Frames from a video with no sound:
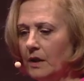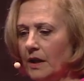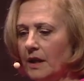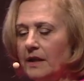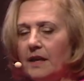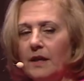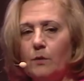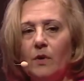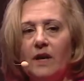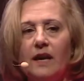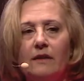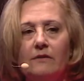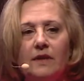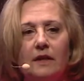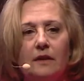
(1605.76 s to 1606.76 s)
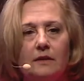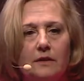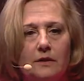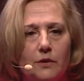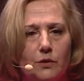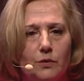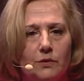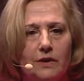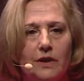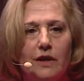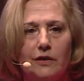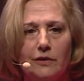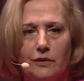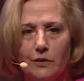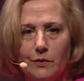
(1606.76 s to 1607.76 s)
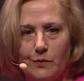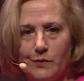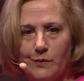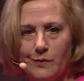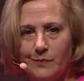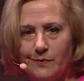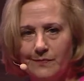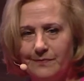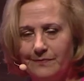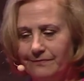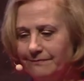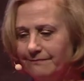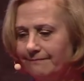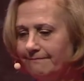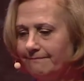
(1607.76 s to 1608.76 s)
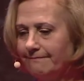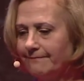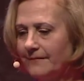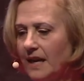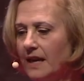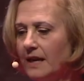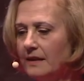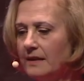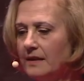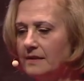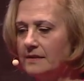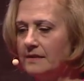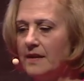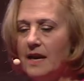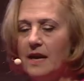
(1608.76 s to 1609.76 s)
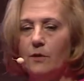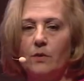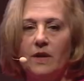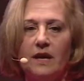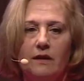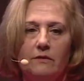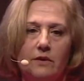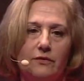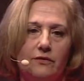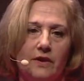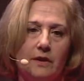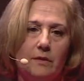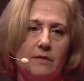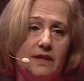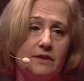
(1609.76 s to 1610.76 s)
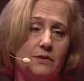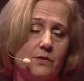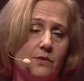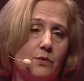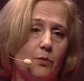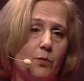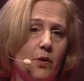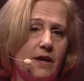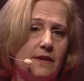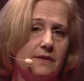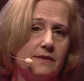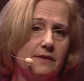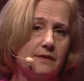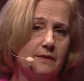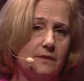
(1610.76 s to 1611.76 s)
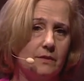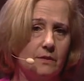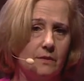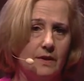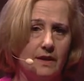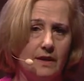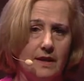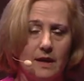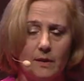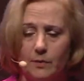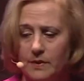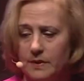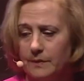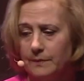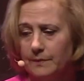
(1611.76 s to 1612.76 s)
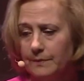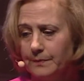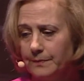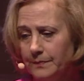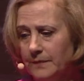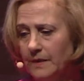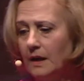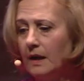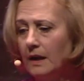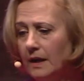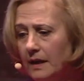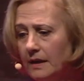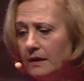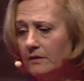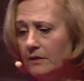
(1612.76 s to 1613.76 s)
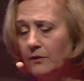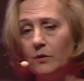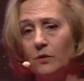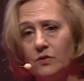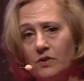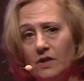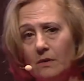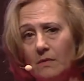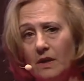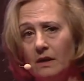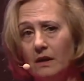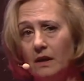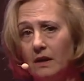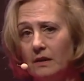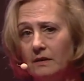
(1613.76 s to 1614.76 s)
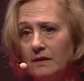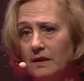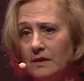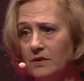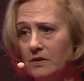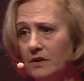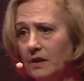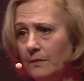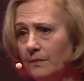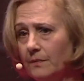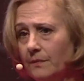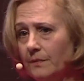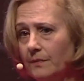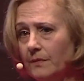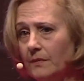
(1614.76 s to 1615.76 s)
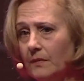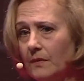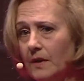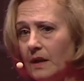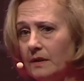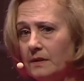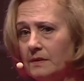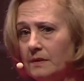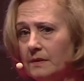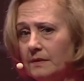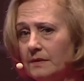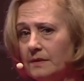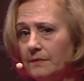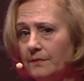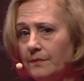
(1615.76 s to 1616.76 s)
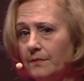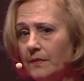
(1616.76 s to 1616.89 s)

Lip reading: And then we have the unknown unknowns. And it's there we have the fundamental surprise when they happen. Like the Fukushima Daiichi accident.